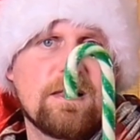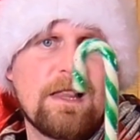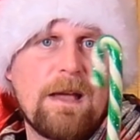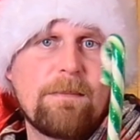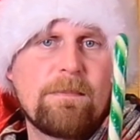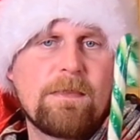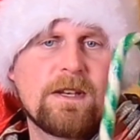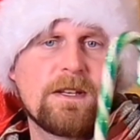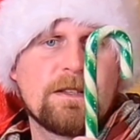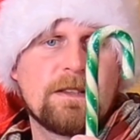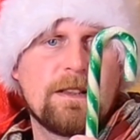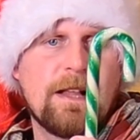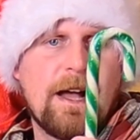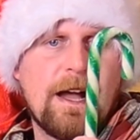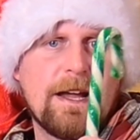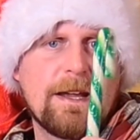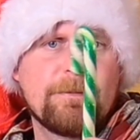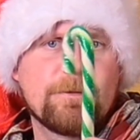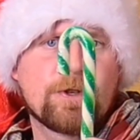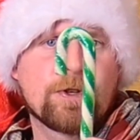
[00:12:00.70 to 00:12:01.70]
lemon
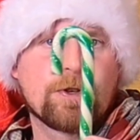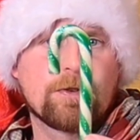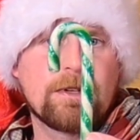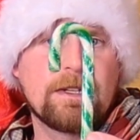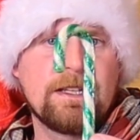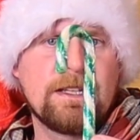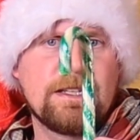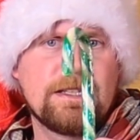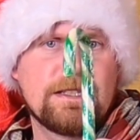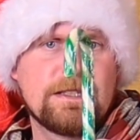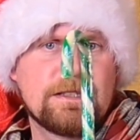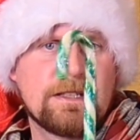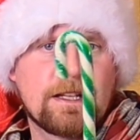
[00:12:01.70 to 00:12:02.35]
lime green,